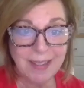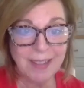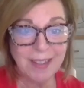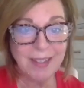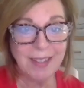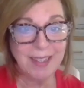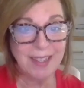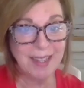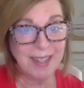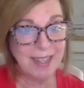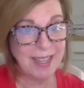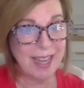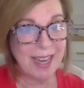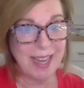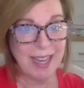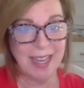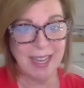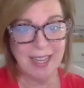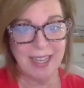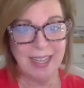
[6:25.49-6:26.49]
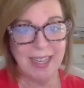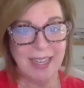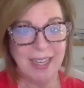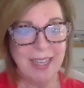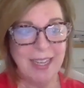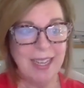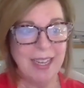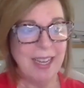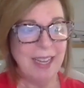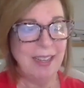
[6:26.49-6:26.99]
there's synthetic
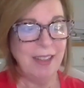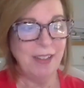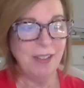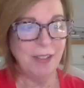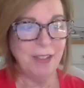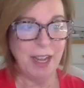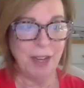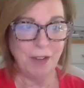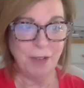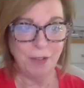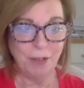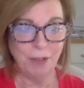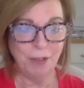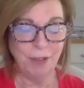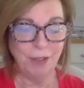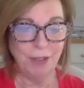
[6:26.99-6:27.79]
and there's natural.